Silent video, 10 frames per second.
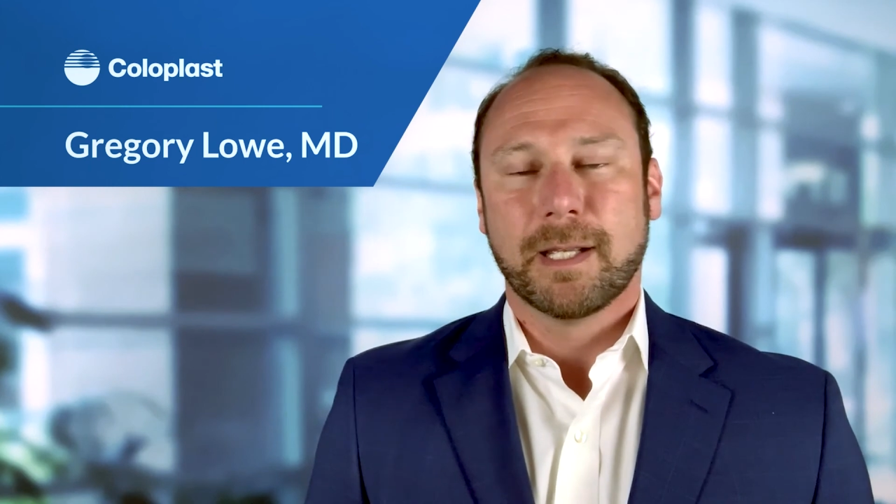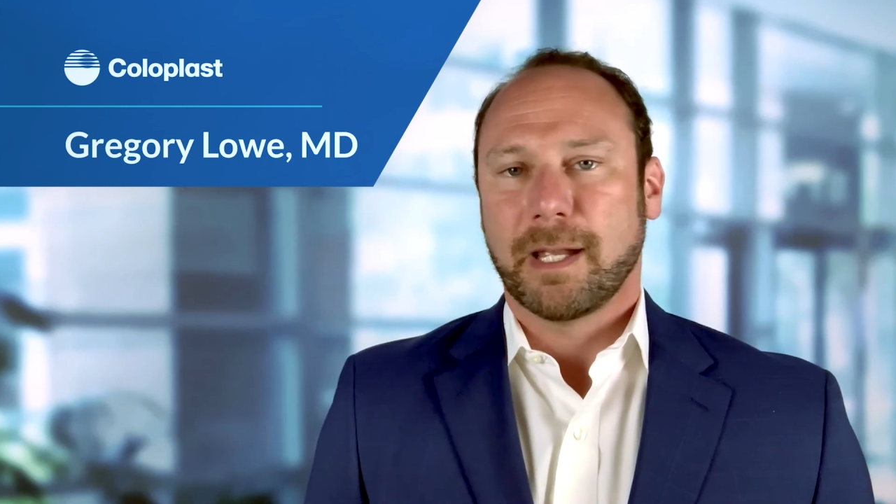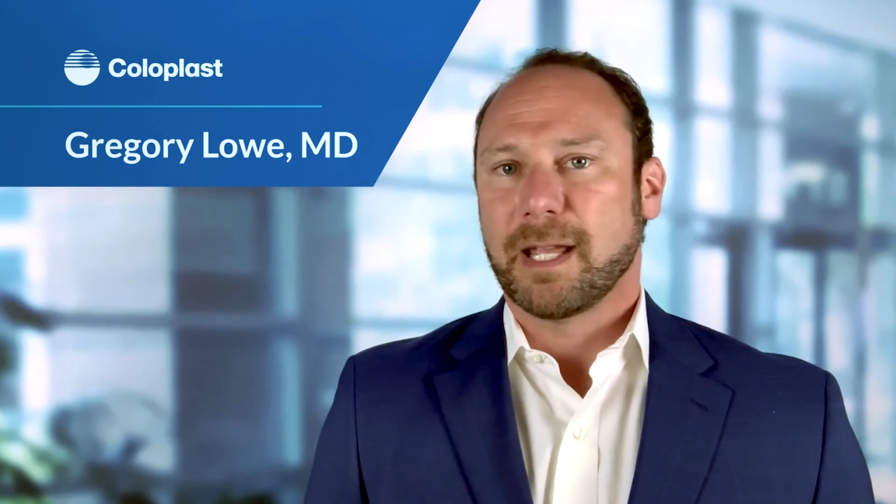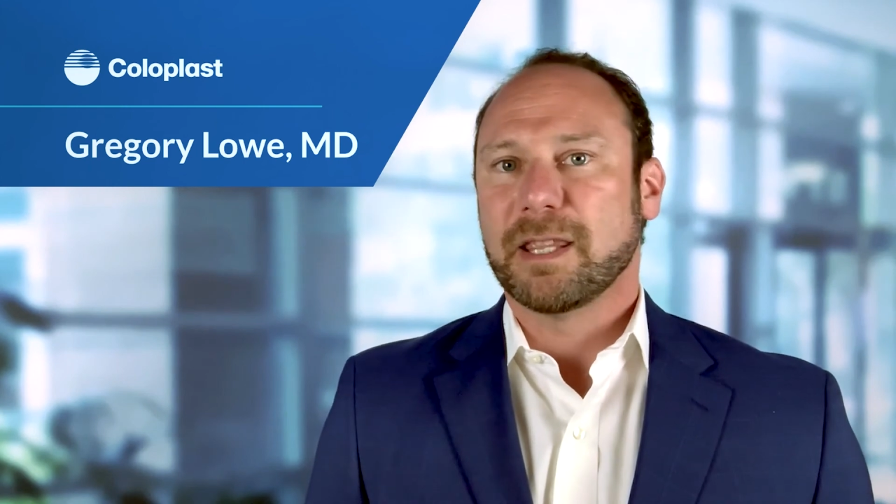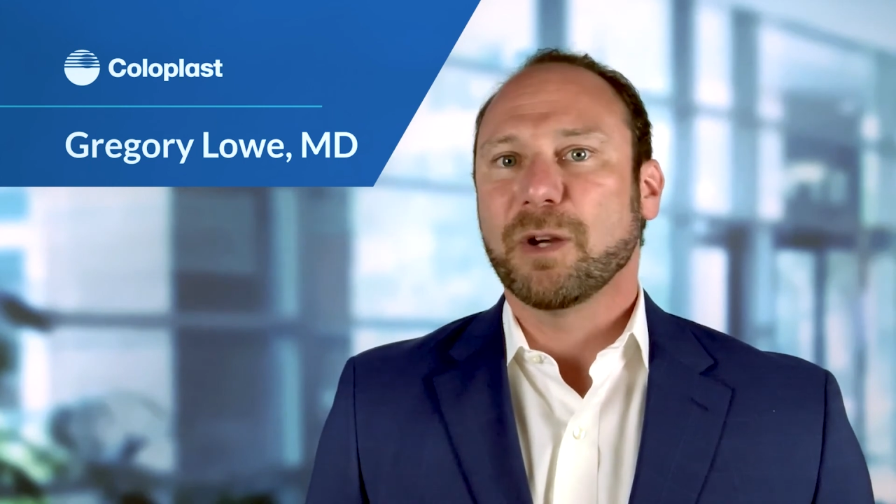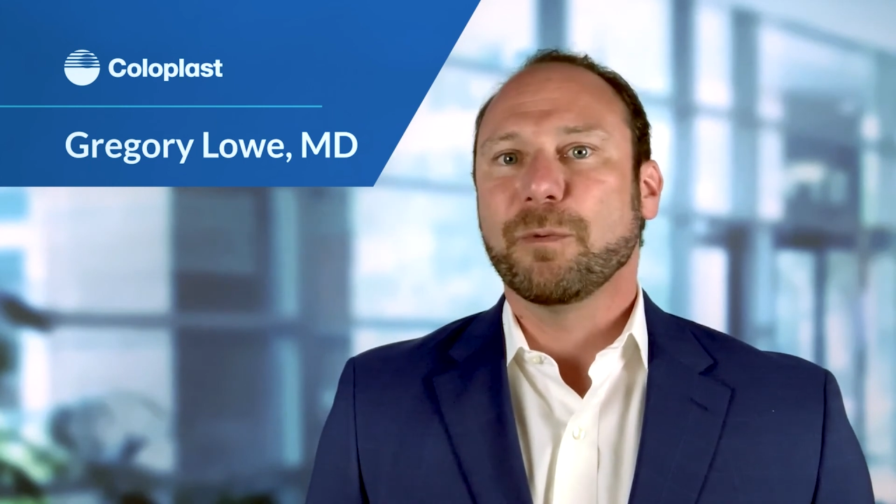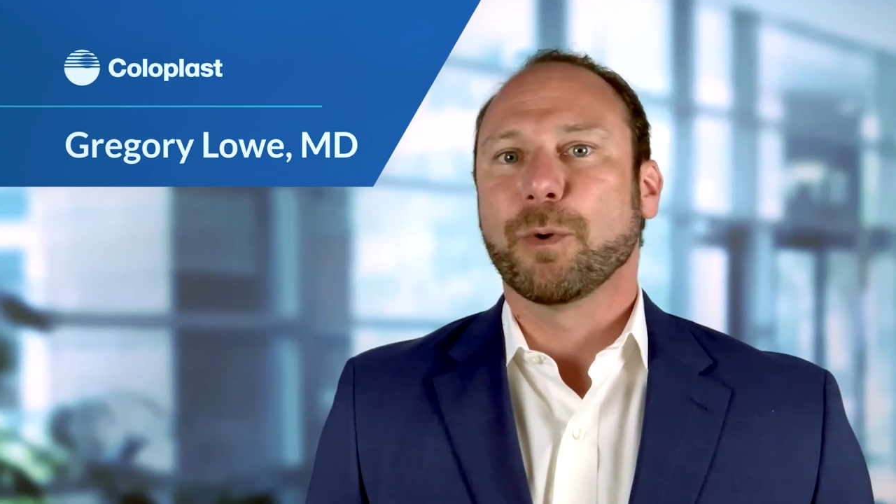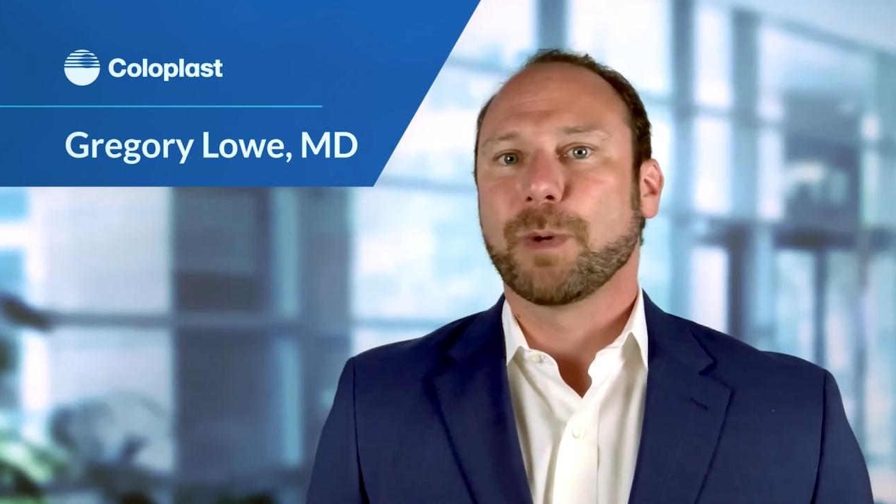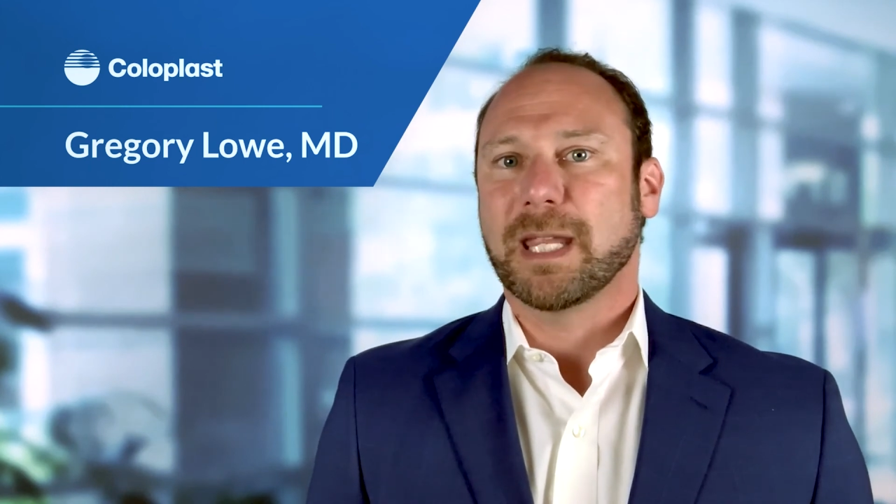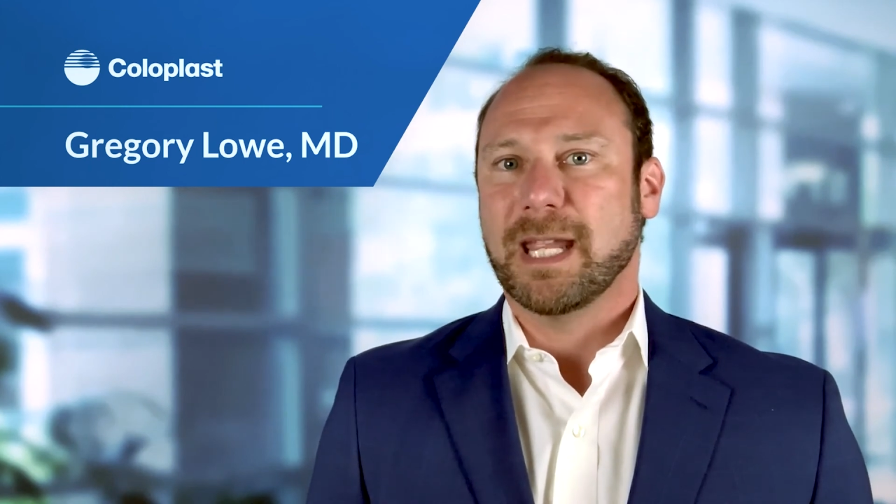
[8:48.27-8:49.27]
and therefore
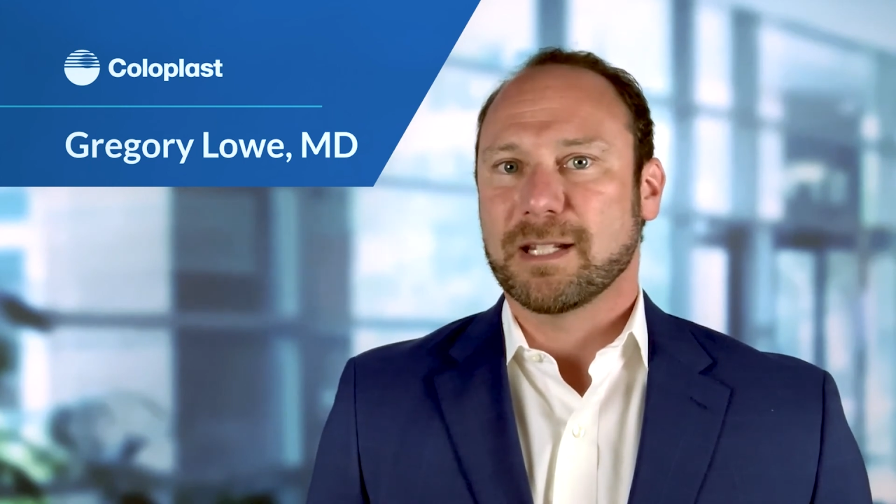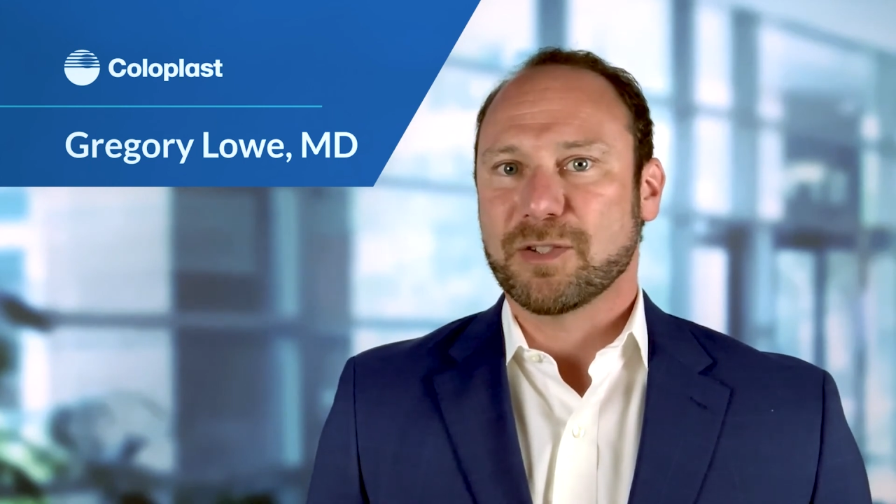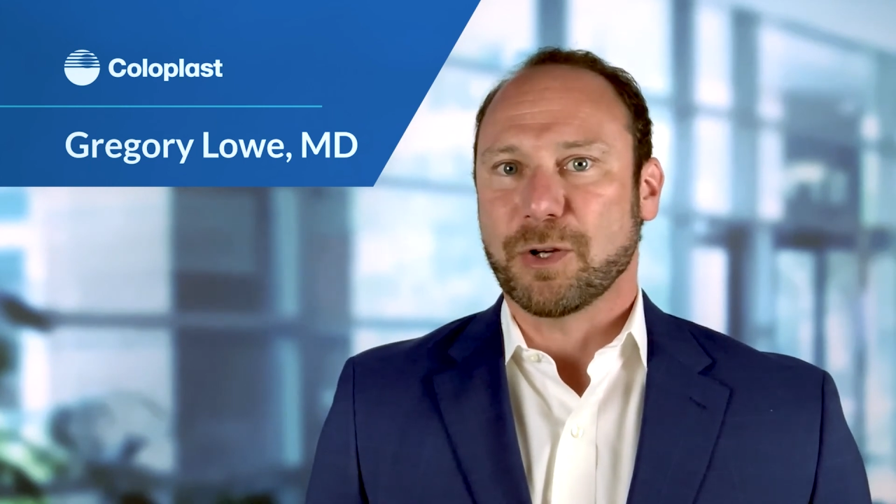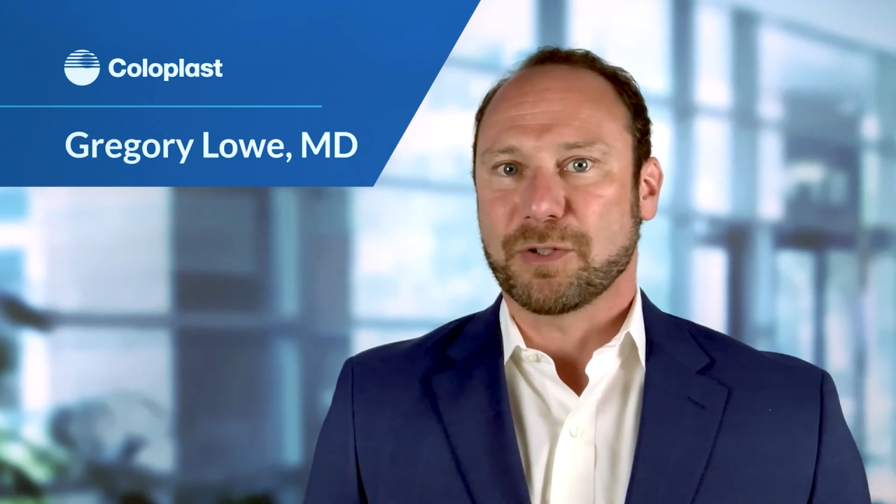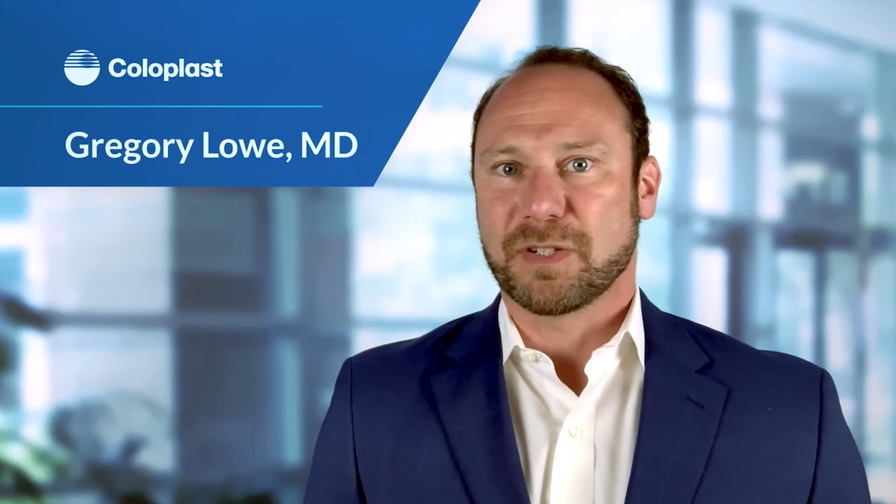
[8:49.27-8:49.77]
we can start